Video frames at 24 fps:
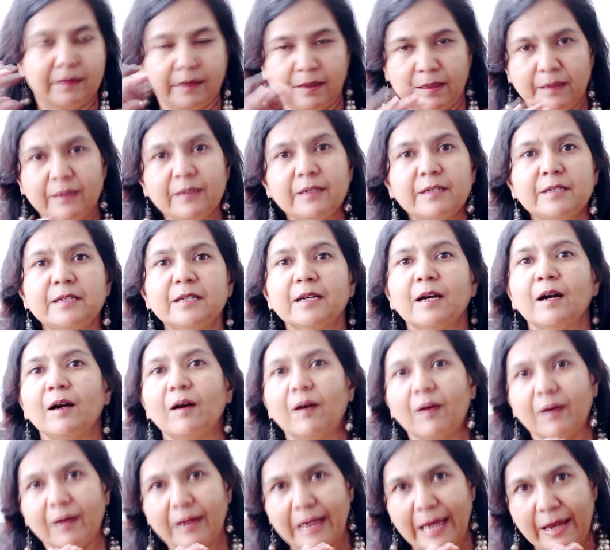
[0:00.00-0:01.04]
in india
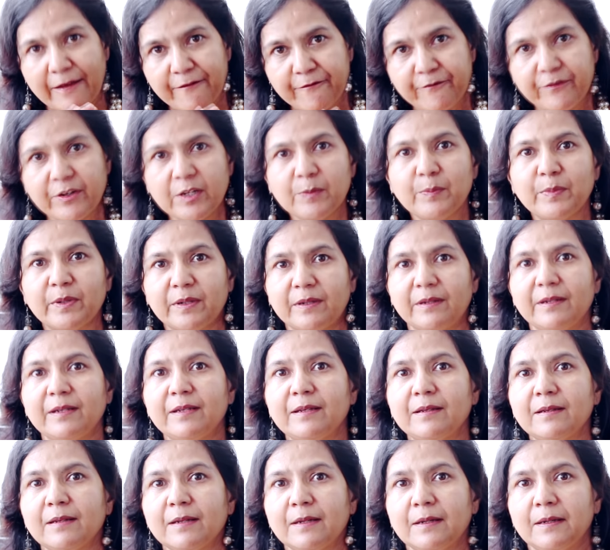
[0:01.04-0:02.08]

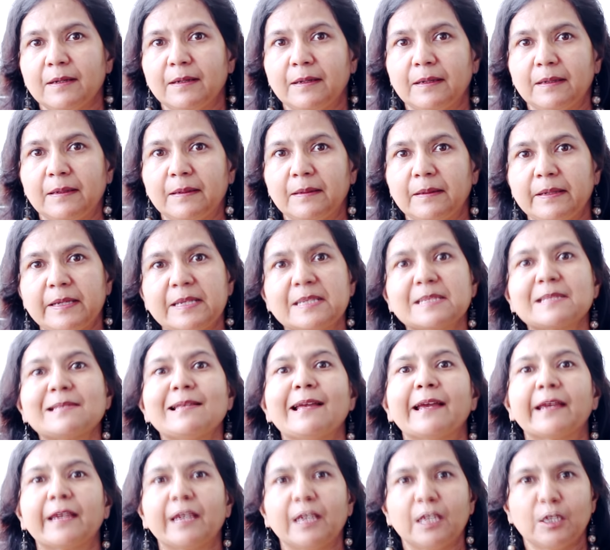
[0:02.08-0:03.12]
everybody is
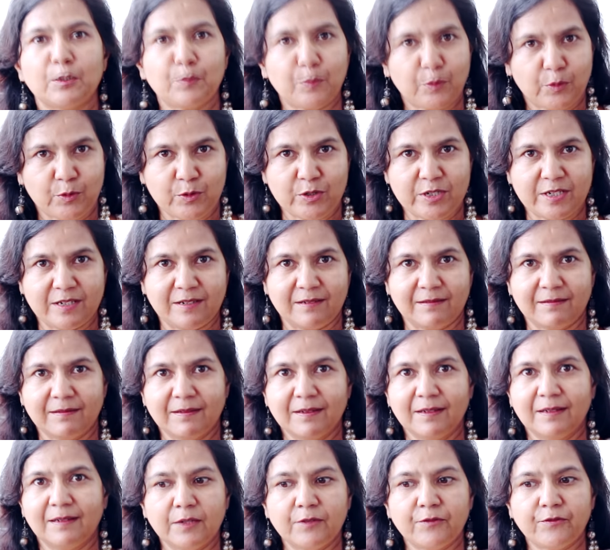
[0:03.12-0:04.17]
lacking in protein
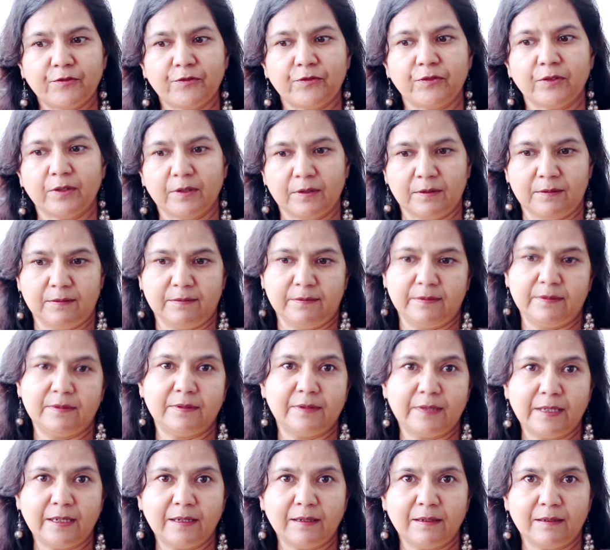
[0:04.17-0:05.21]
if
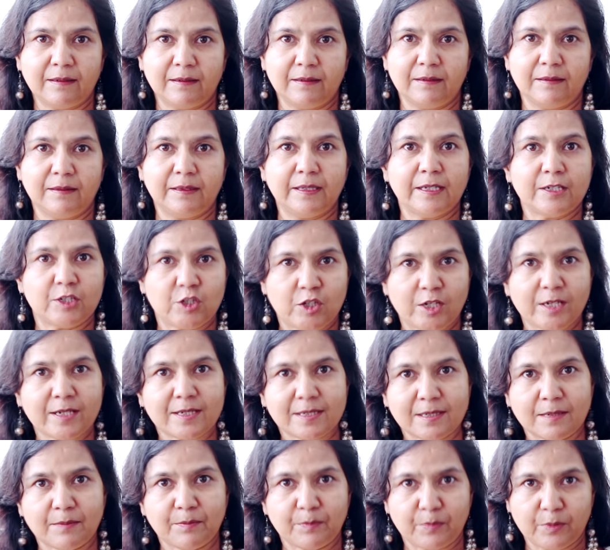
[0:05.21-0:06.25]
they they take
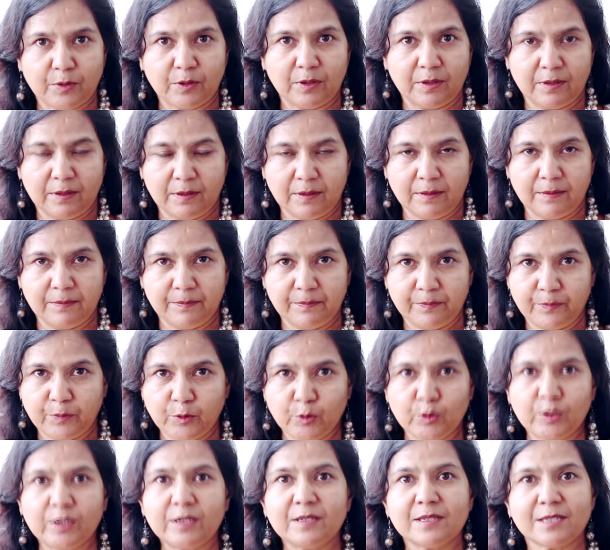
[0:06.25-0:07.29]
some
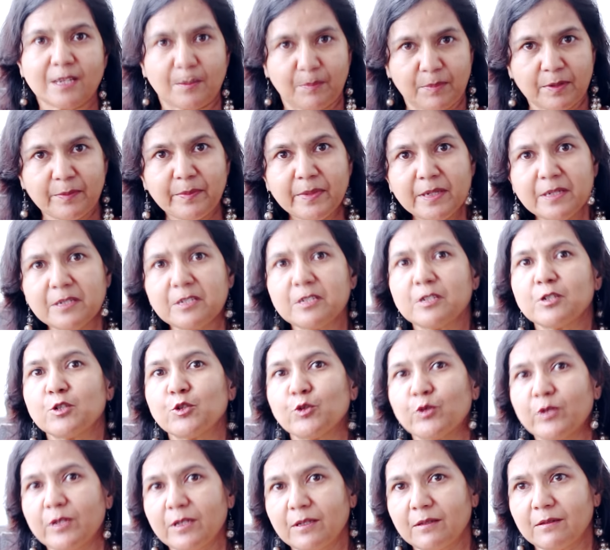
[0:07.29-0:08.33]
protein supplement
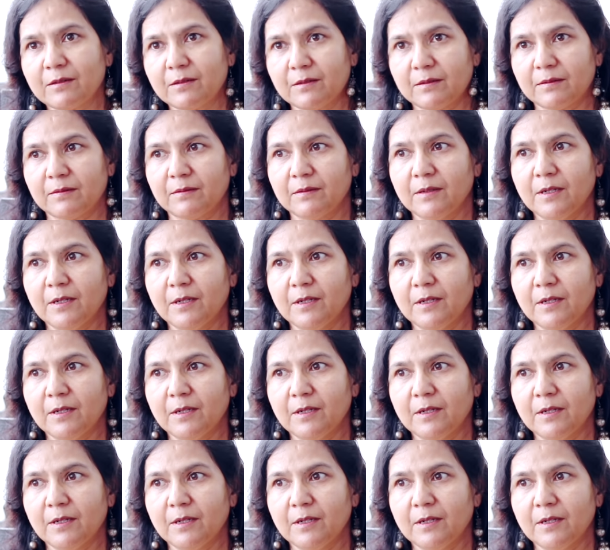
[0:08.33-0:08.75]
during the